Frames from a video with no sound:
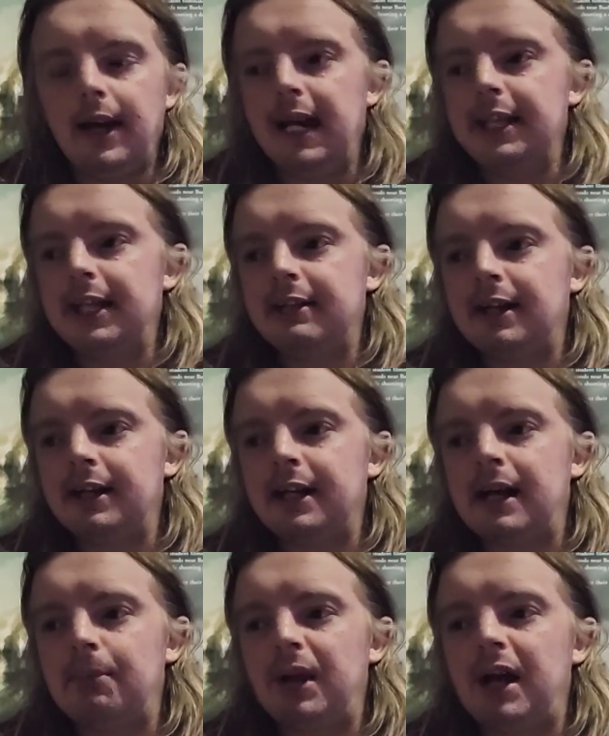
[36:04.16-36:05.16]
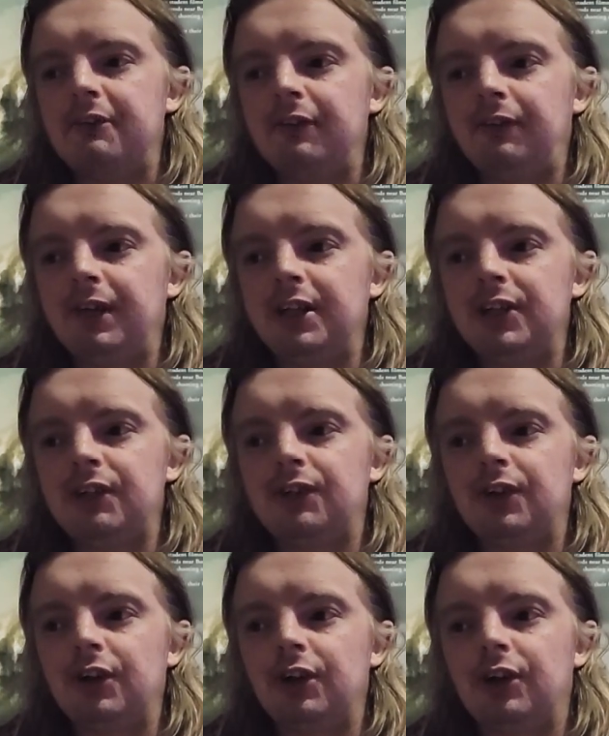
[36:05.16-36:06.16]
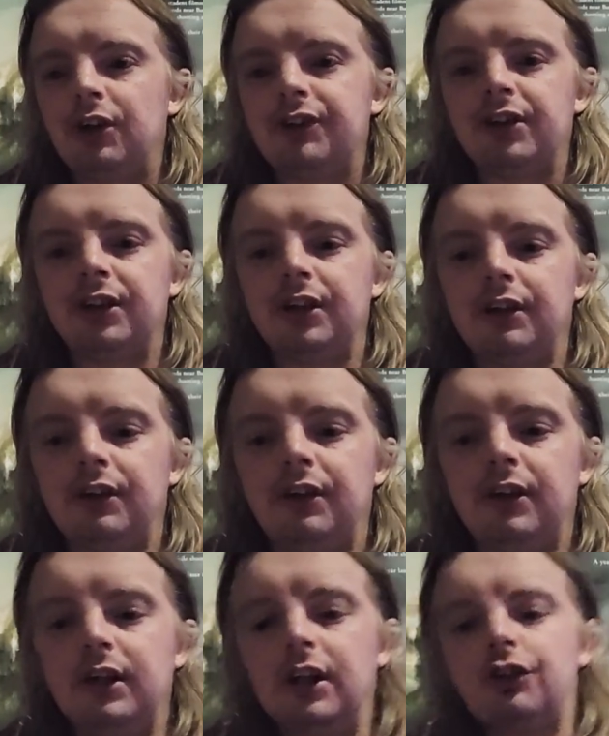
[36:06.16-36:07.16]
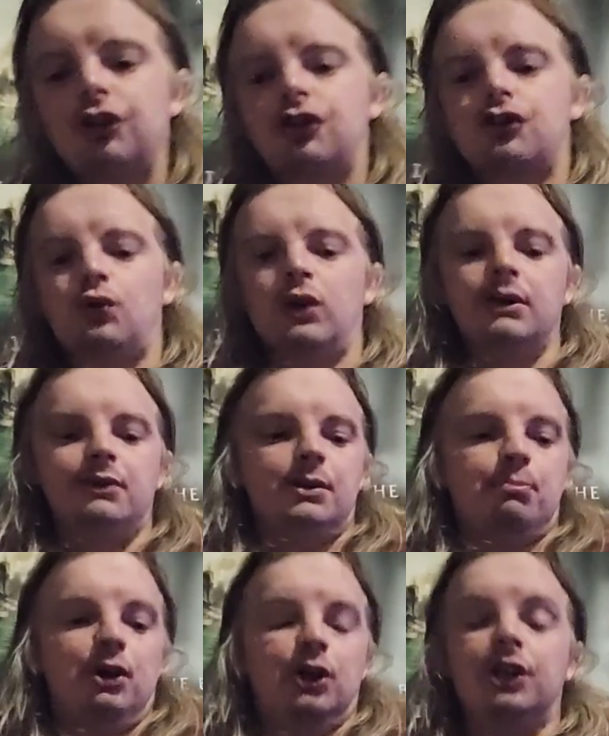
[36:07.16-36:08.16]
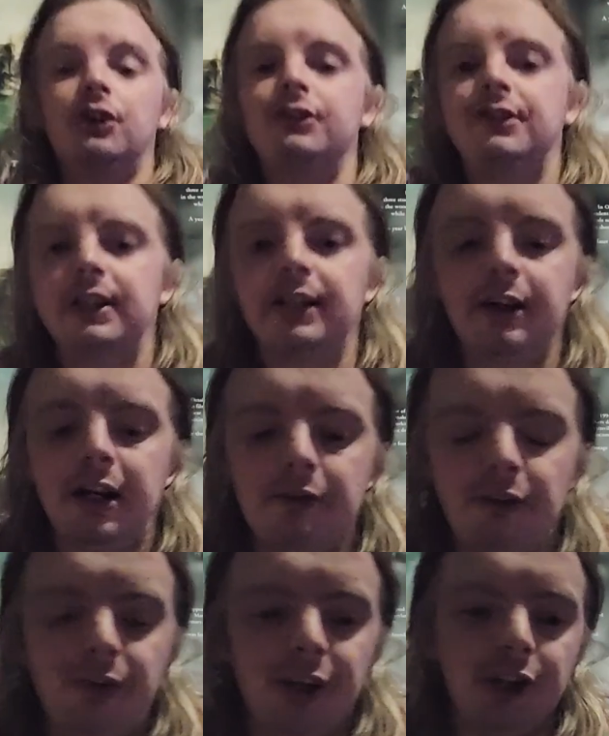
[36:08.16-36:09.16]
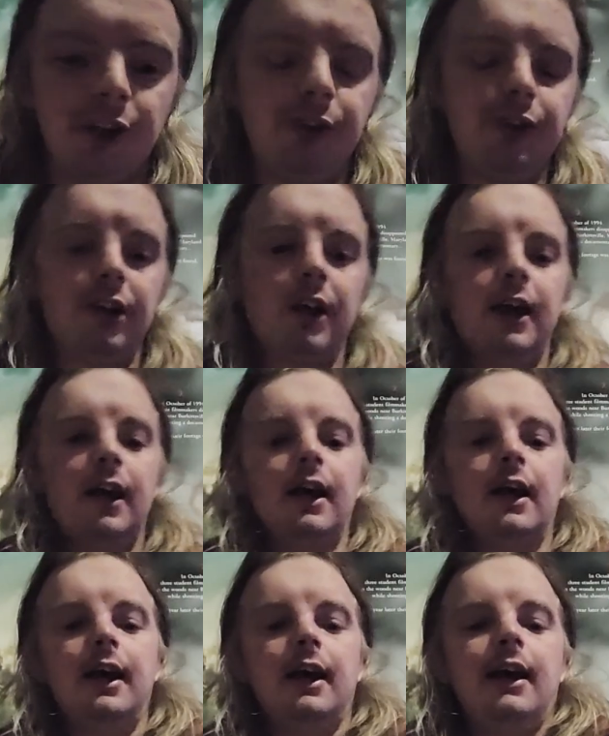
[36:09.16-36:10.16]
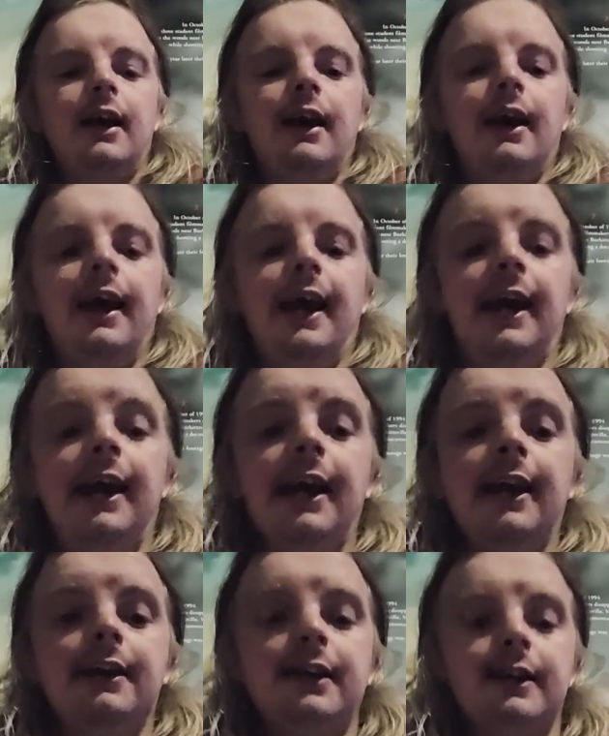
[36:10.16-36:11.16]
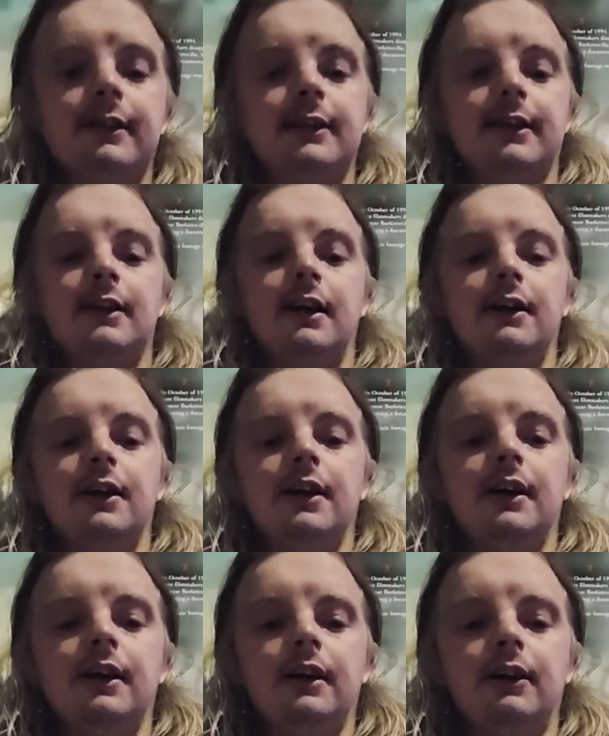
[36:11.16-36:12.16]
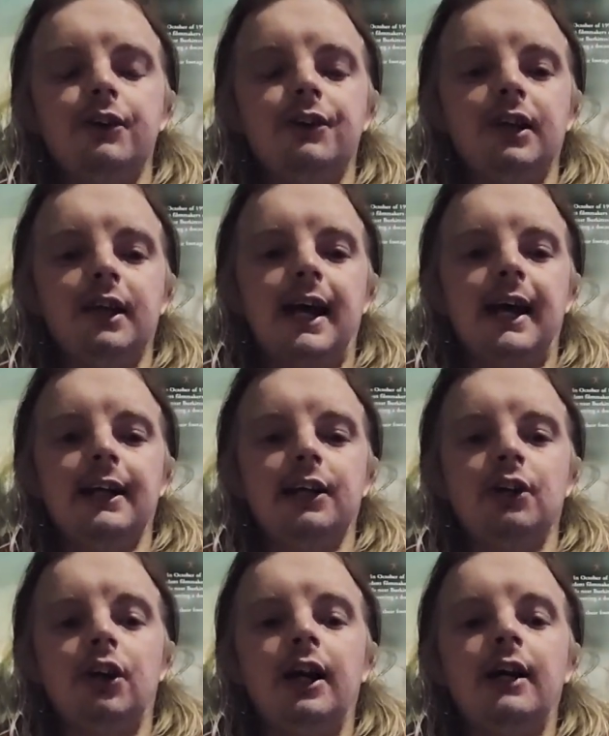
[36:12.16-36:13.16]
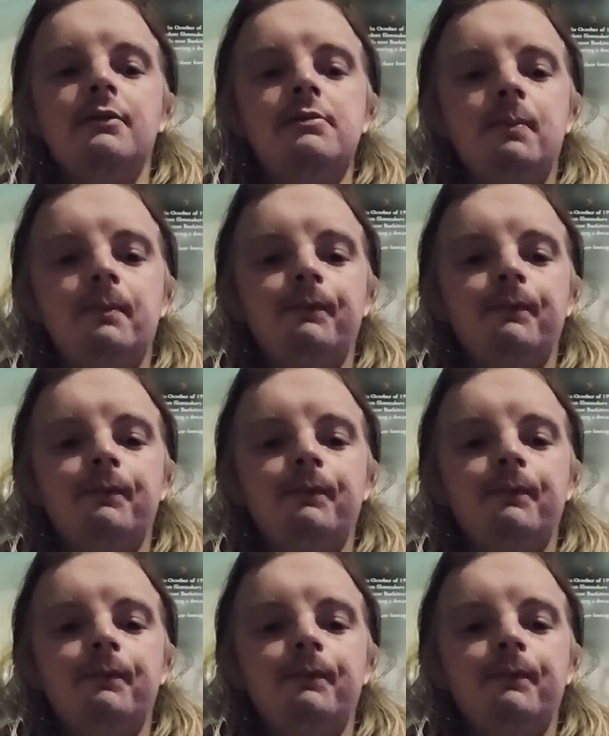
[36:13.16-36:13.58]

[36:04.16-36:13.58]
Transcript: And they've done a couple of other figures for Godzilla and Destroyer with the burning Godzilla and everything else. And they've done a Godzilla 89